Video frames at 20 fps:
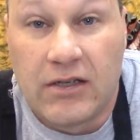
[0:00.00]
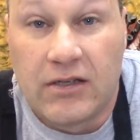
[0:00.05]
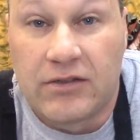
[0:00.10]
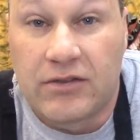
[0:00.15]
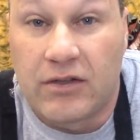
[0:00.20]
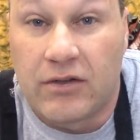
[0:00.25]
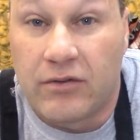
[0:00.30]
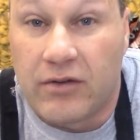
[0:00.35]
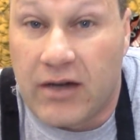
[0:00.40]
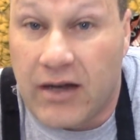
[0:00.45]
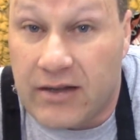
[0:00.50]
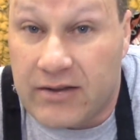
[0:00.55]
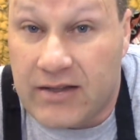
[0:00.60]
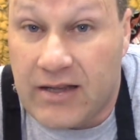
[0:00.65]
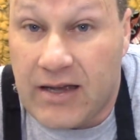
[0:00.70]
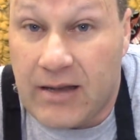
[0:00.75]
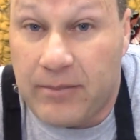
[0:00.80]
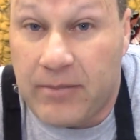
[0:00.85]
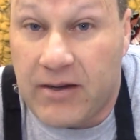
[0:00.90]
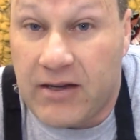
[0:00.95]
So we got
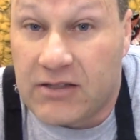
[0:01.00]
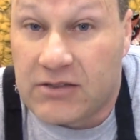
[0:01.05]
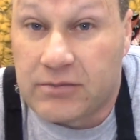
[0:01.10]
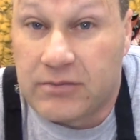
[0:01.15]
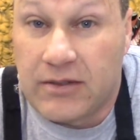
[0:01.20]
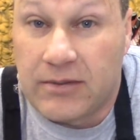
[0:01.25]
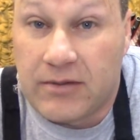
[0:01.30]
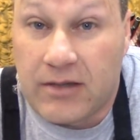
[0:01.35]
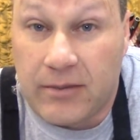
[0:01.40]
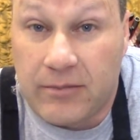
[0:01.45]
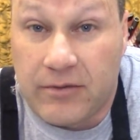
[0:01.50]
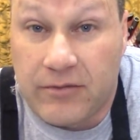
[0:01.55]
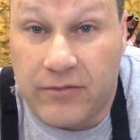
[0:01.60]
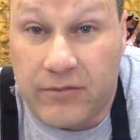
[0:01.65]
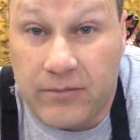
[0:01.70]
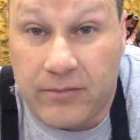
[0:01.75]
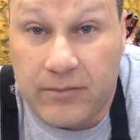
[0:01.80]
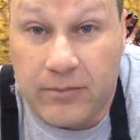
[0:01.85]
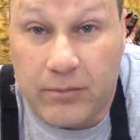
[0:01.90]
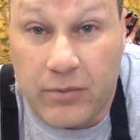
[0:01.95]
that possible upcoming
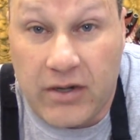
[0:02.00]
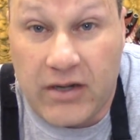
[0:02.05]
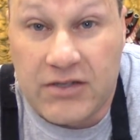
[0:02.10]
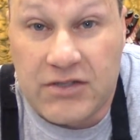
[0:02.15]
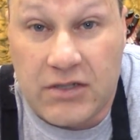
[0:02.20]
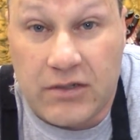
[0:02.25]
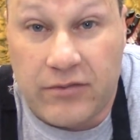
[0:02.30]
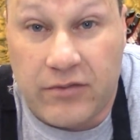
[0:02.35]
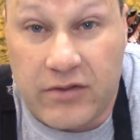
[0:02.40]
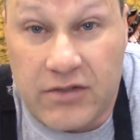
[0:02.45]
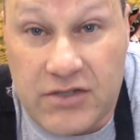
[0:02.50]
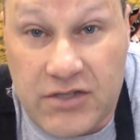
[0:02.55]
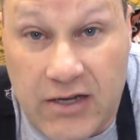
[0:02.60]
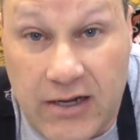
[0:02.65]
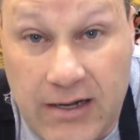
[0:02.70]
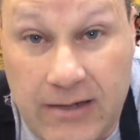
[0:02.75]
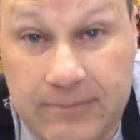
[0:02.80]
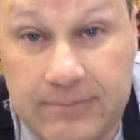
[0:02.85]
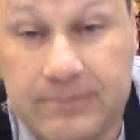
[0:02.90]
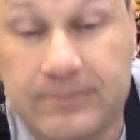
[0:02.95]
project for the
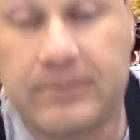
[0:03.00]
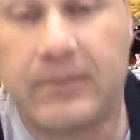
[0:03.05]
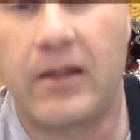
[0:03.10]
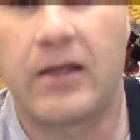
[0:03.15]
shop.